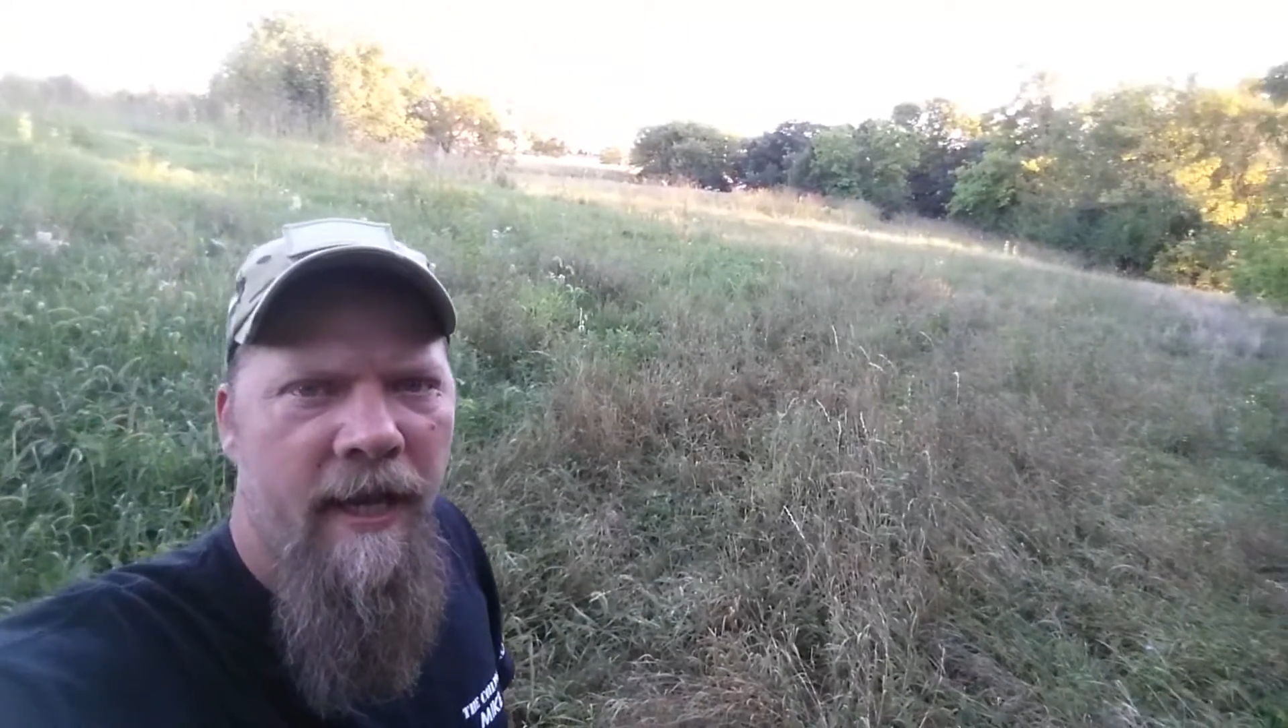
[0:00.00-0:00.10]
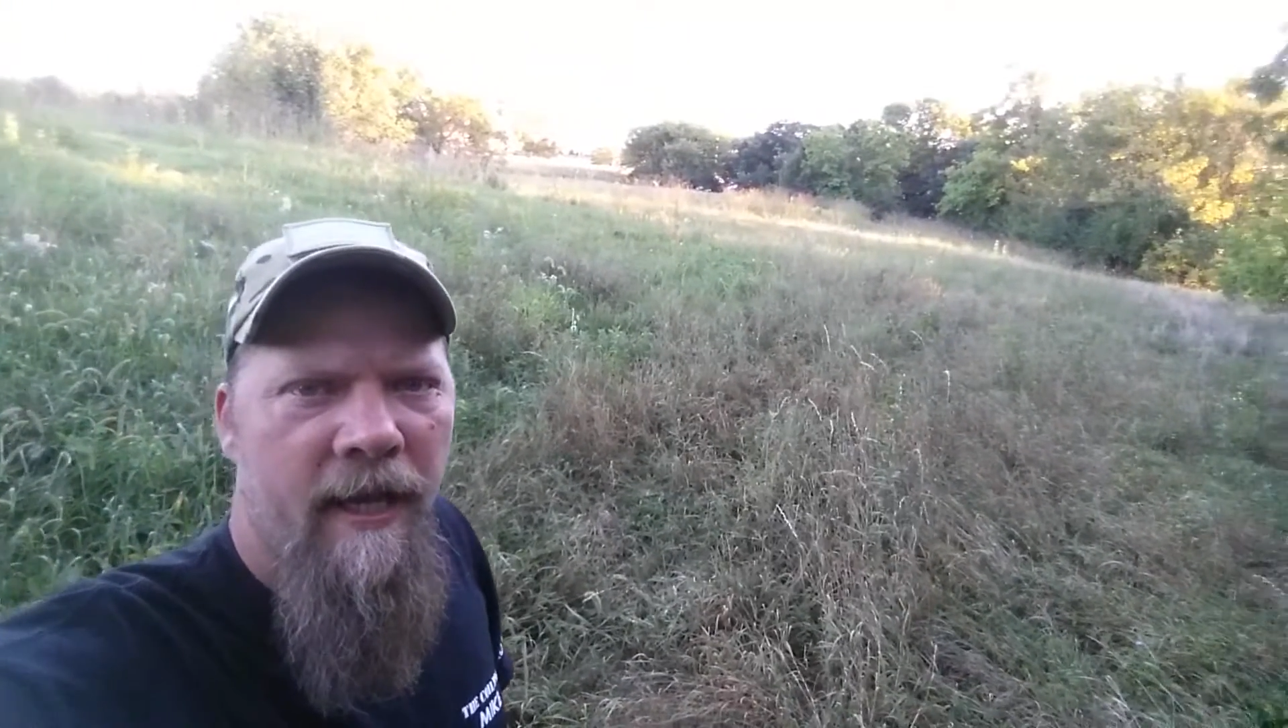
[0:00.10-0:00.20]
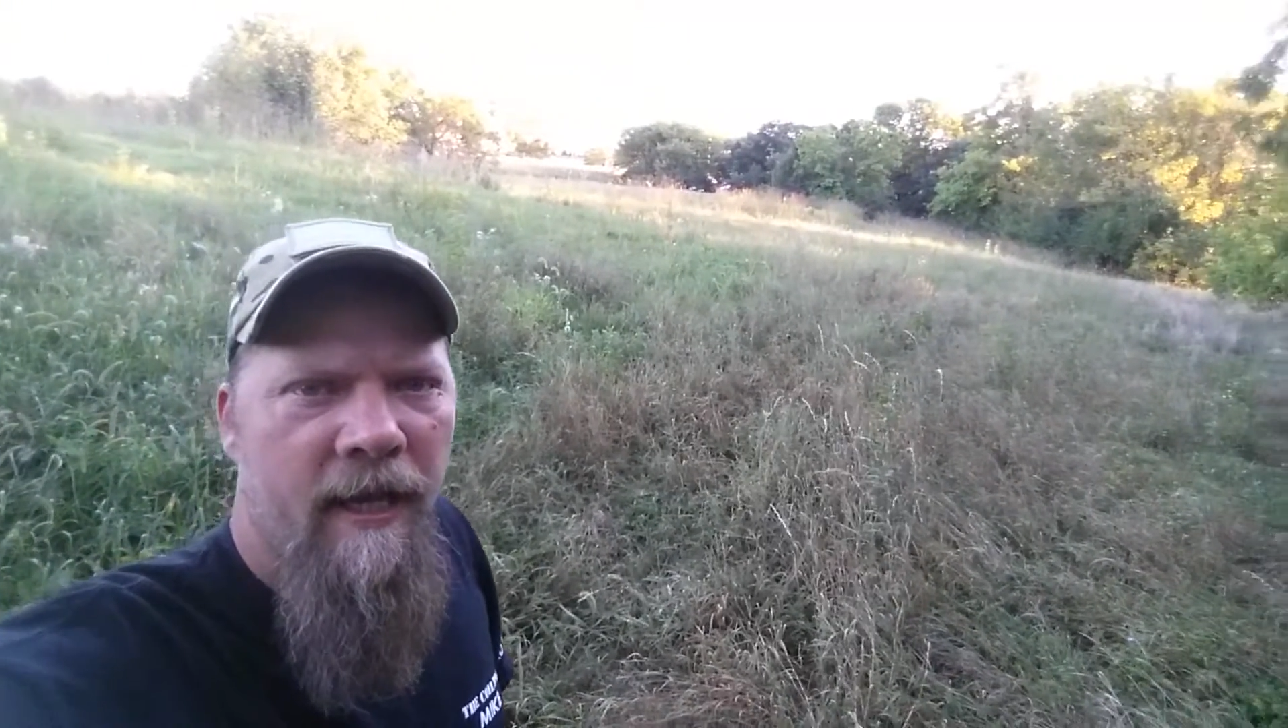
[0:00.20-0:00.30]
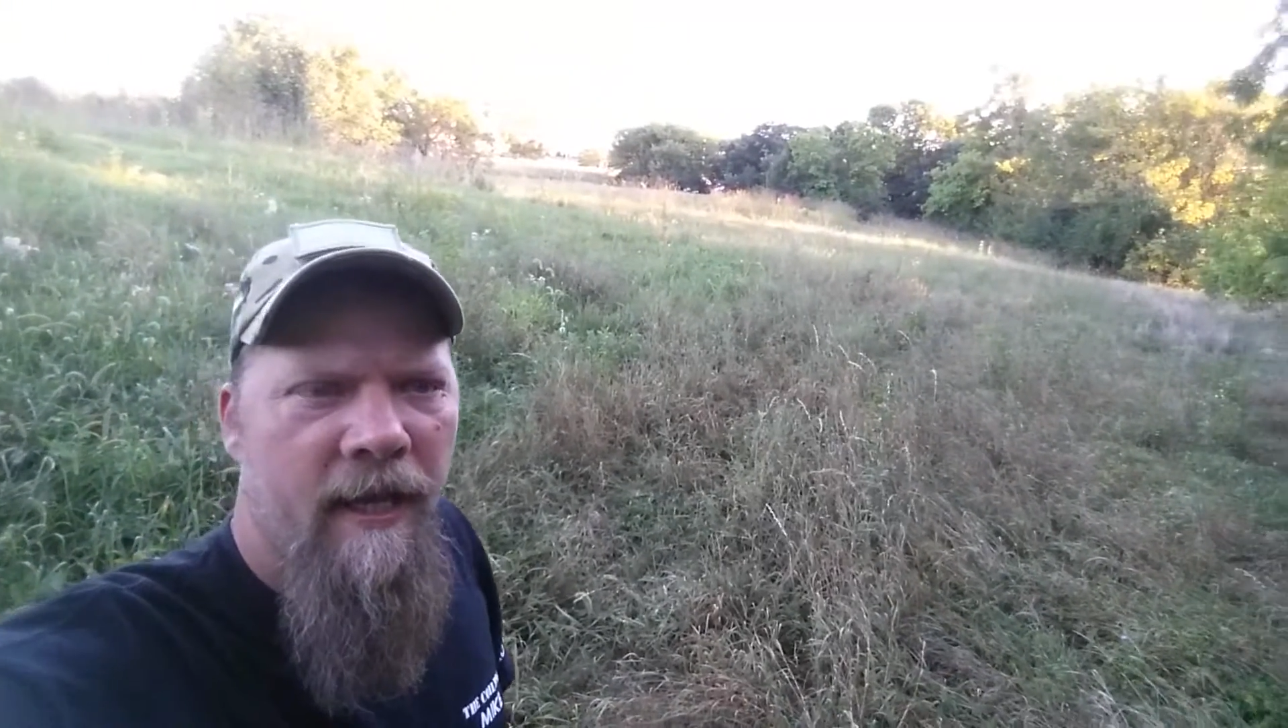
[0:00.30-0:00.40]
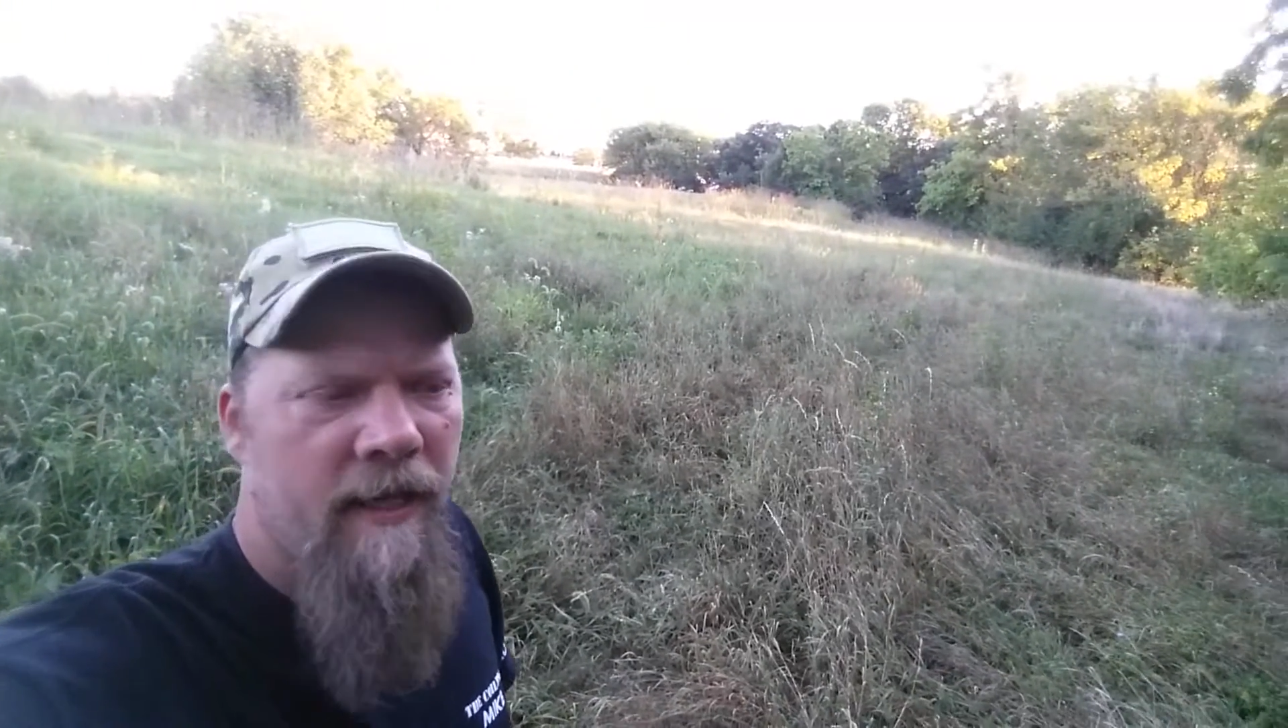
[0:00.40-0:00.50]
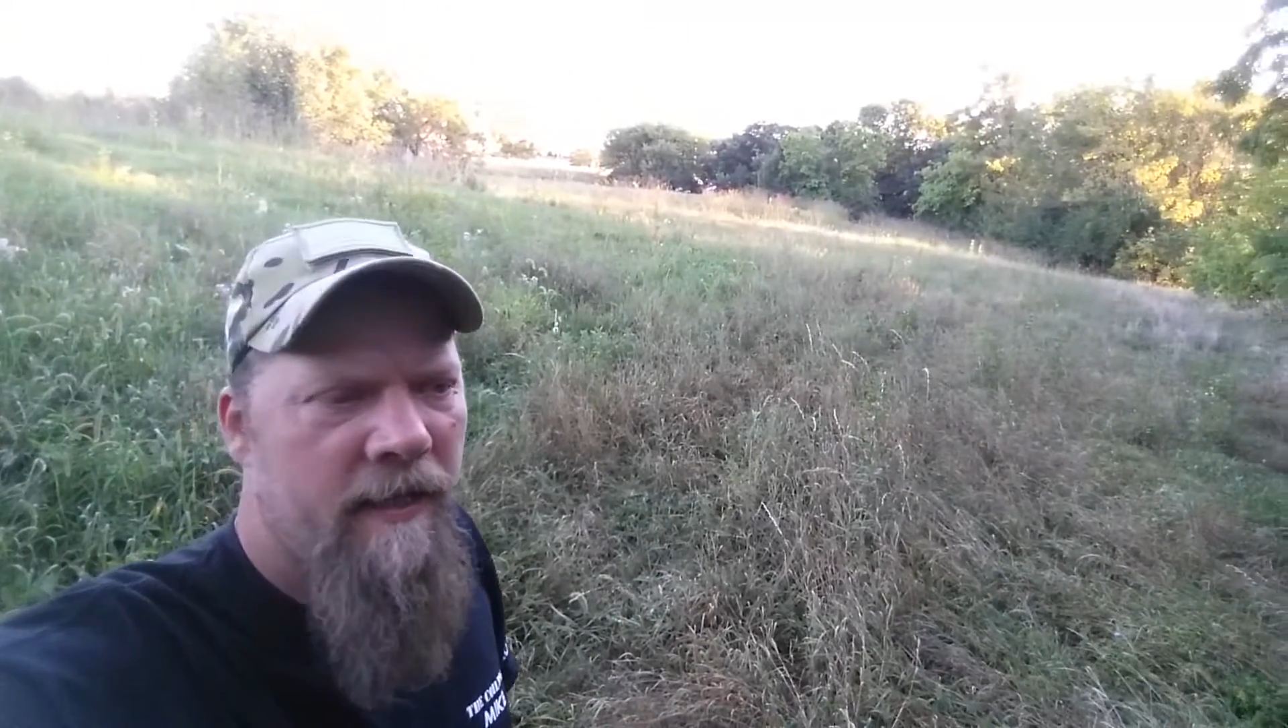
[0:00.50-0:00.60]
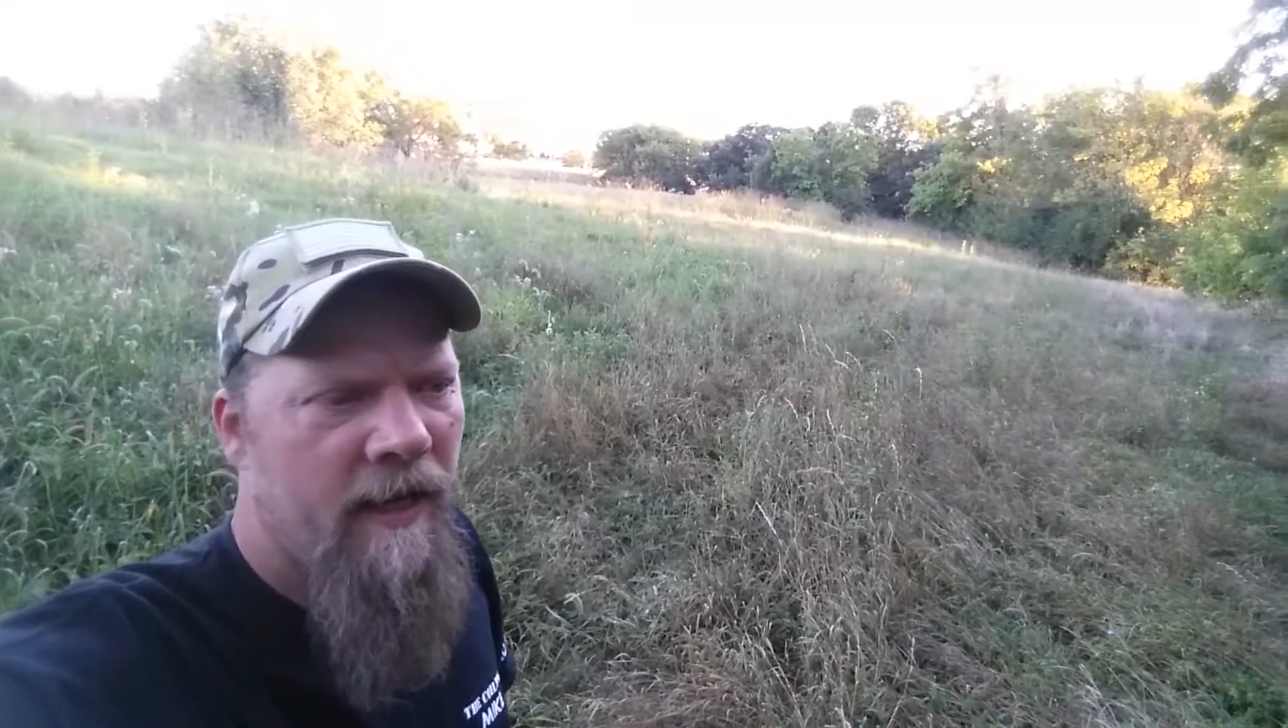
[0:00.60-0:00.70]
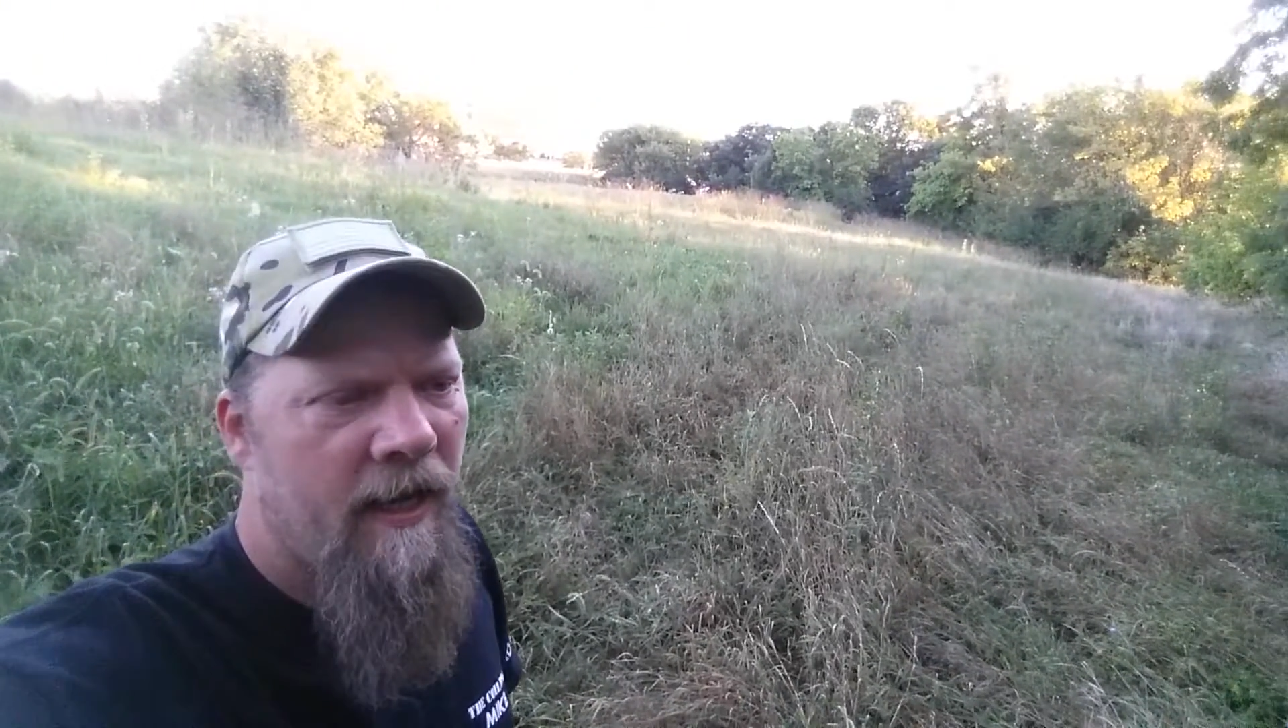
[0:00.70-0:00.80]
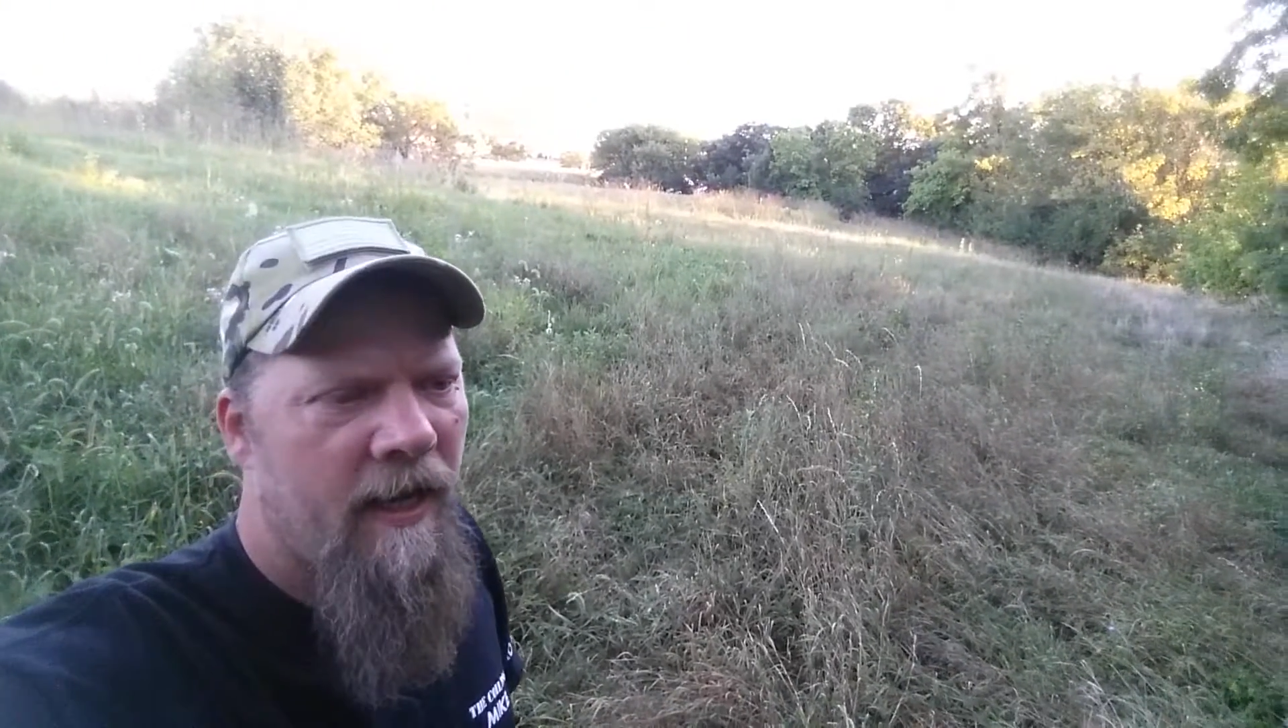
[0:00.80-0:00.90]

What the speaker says: and